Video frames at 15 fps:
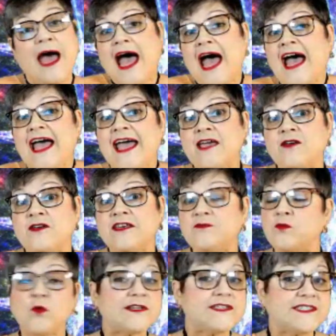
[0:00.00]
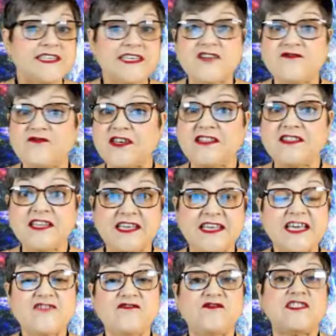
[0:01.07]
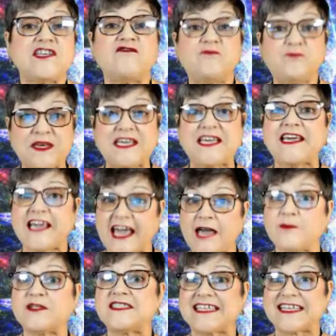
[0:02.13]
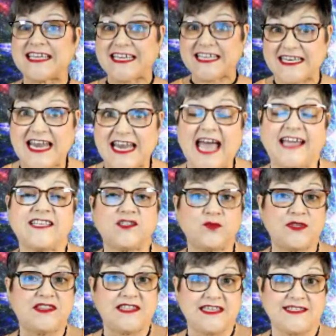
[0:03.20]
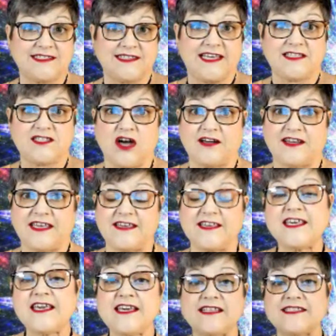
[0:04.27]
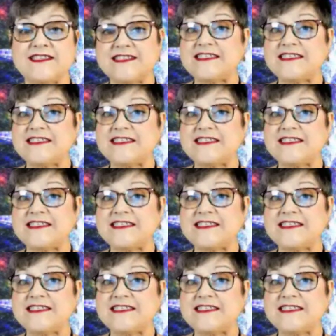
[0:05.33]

I was given the gift of being able to connect with these late talking kids.